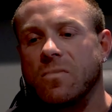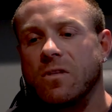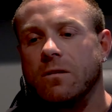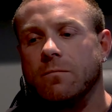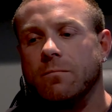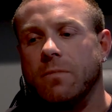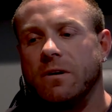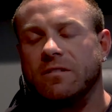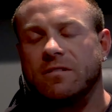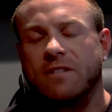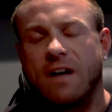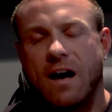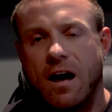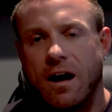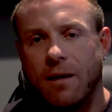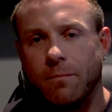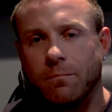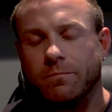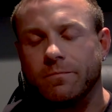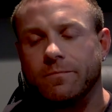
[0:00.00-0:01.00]
But
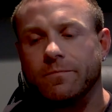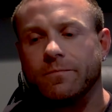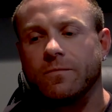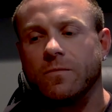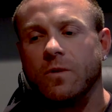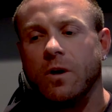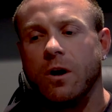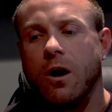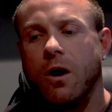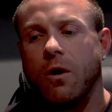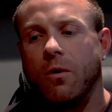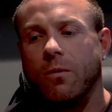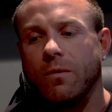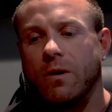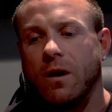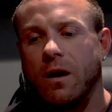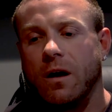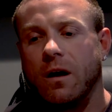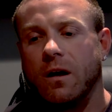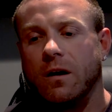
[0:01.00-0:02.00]
time, you know,
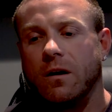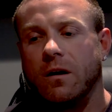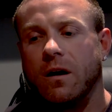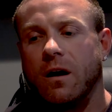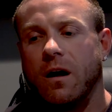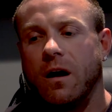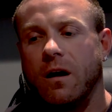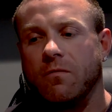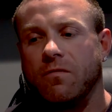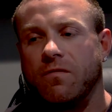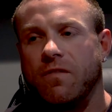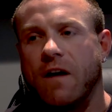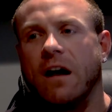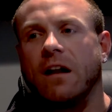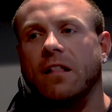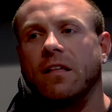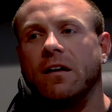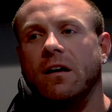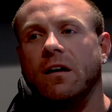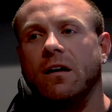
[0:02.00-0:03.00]
and
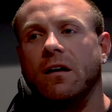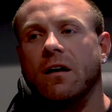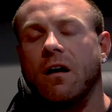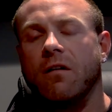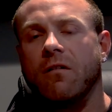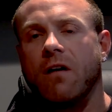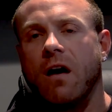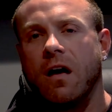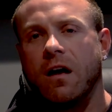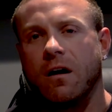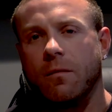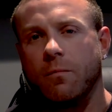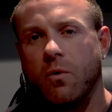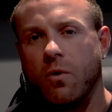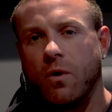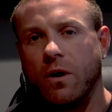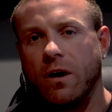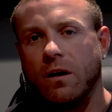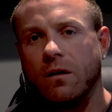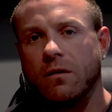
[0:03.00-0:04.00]
finally I hit a
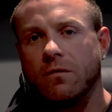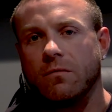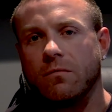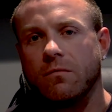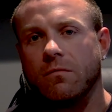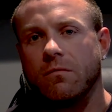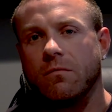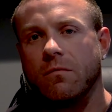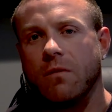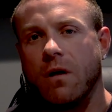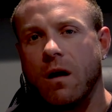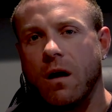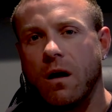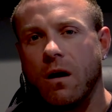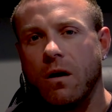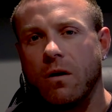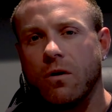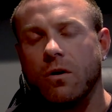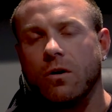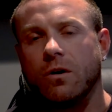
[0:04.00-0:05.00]
point
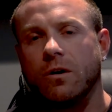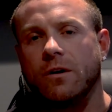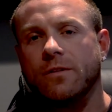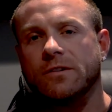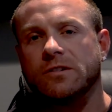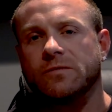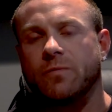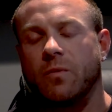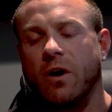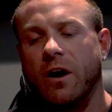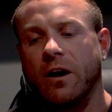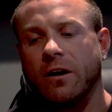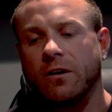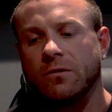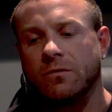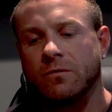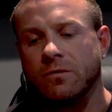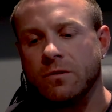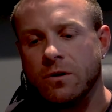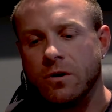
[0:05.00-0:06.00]
early in the
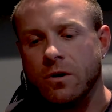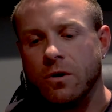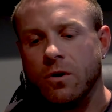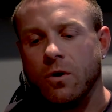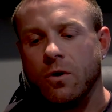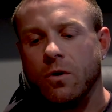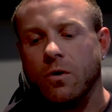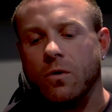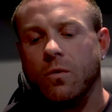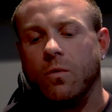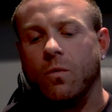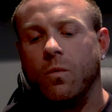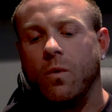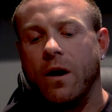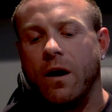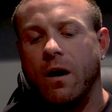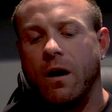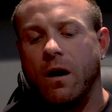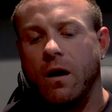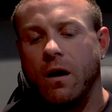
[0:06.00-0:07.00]
spring
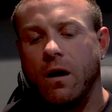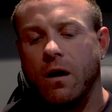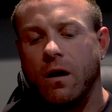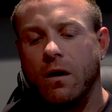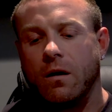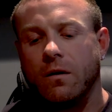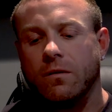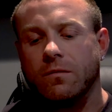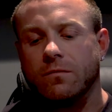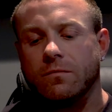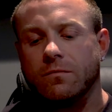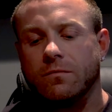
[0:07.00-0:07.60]
where